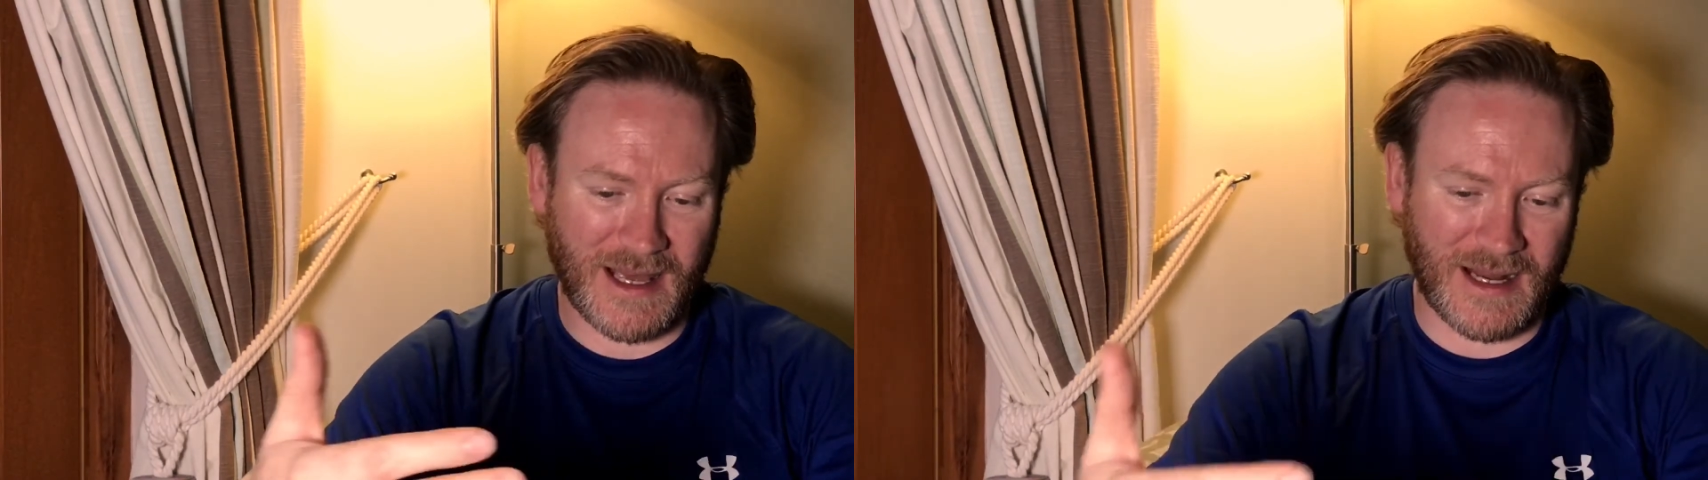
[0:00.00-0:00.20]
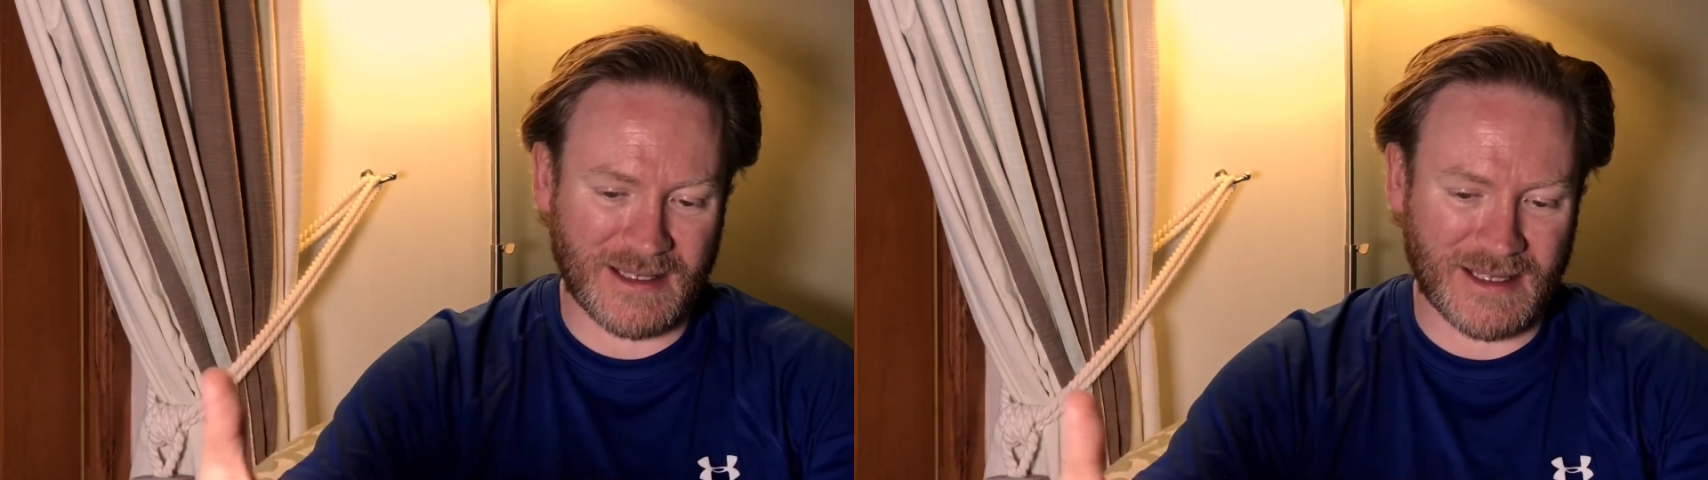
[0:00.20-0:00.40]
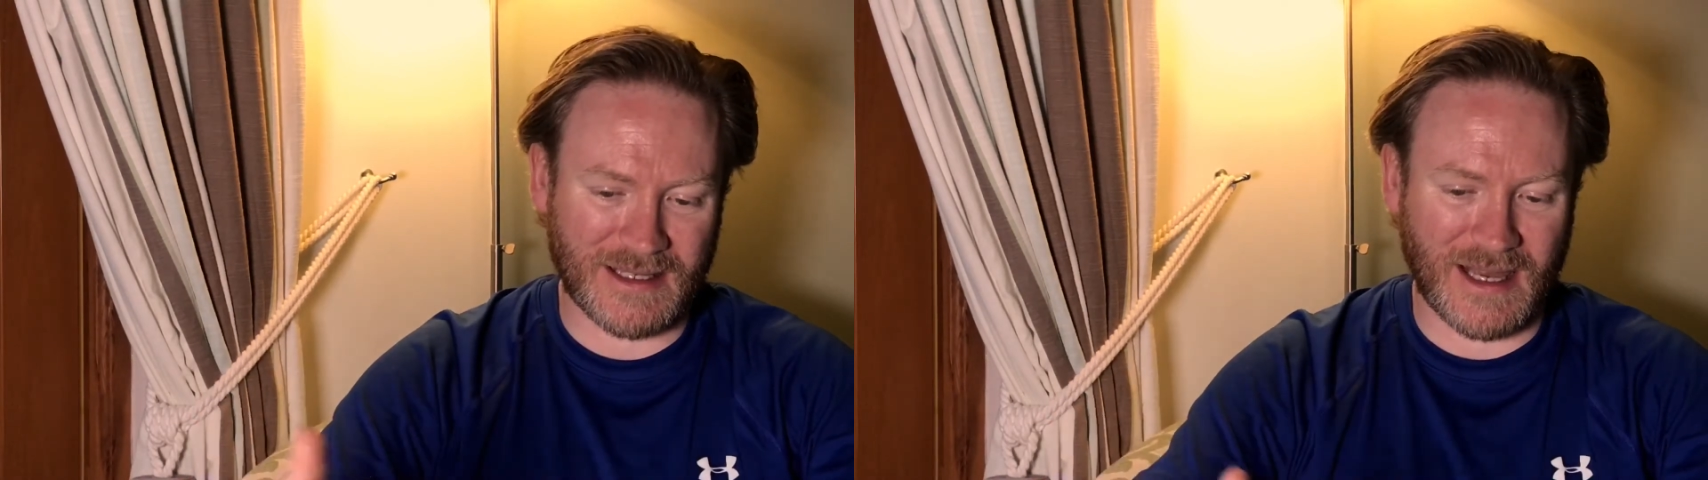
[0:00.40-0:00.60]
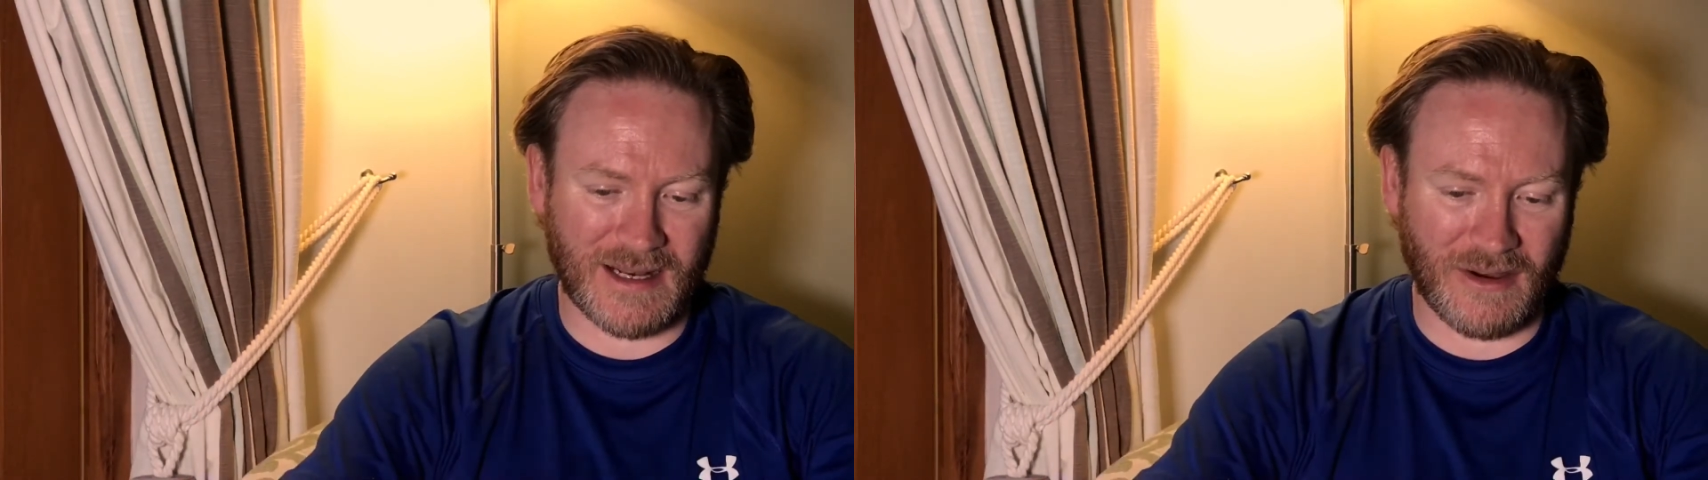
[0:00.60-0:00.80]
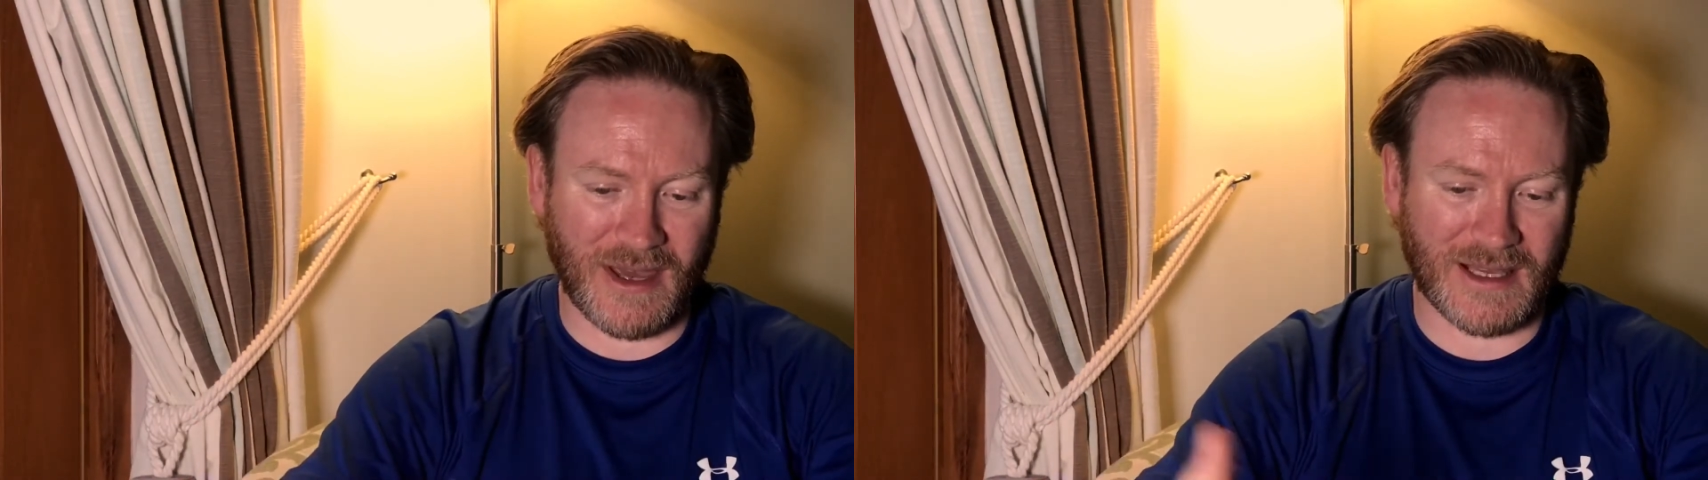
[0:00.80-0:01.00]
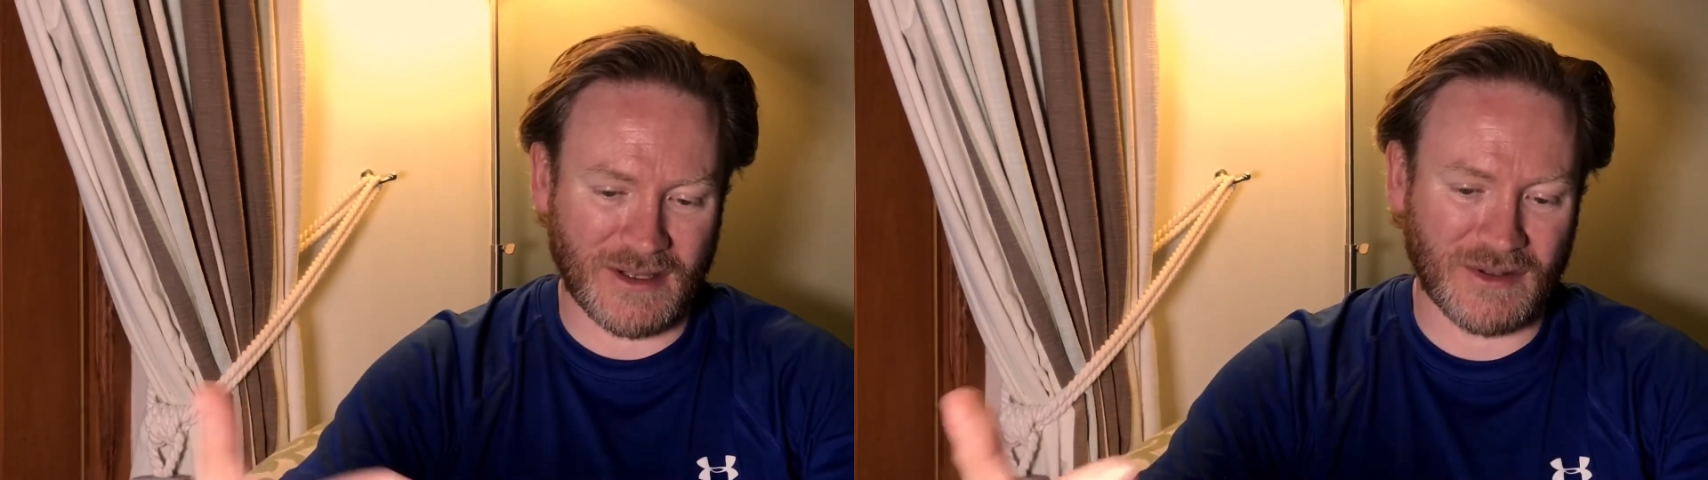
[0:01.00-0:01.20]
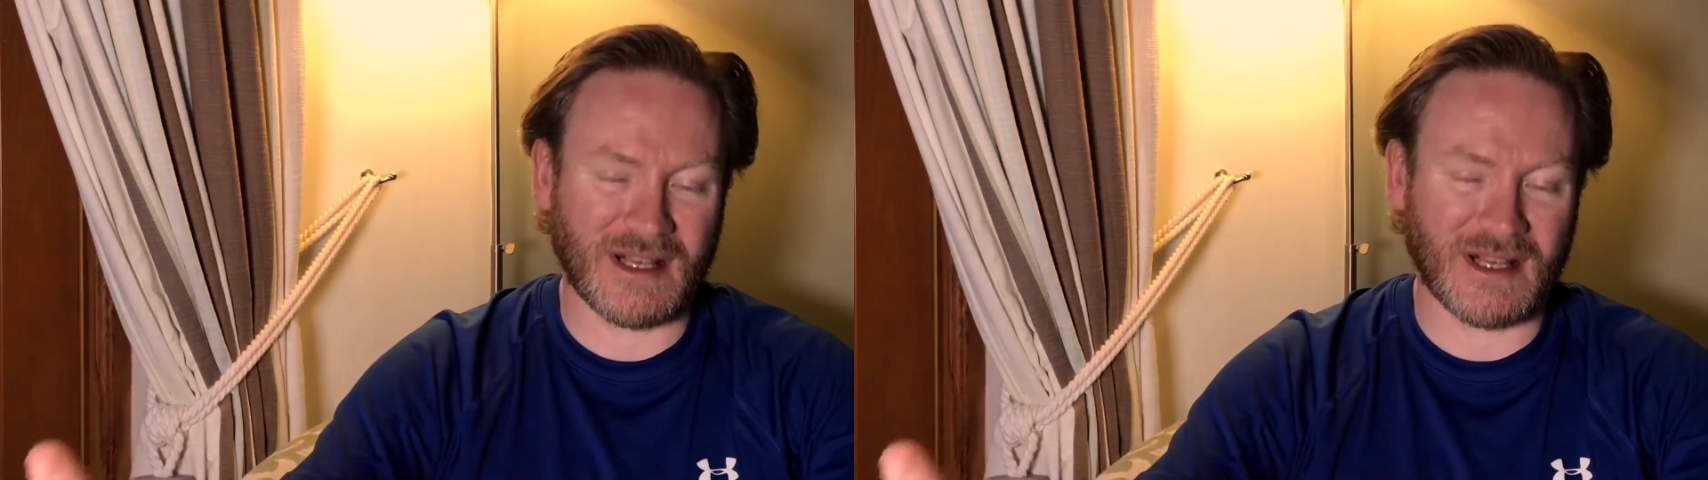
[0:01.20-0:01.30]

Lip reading: and as I said, okay, so it's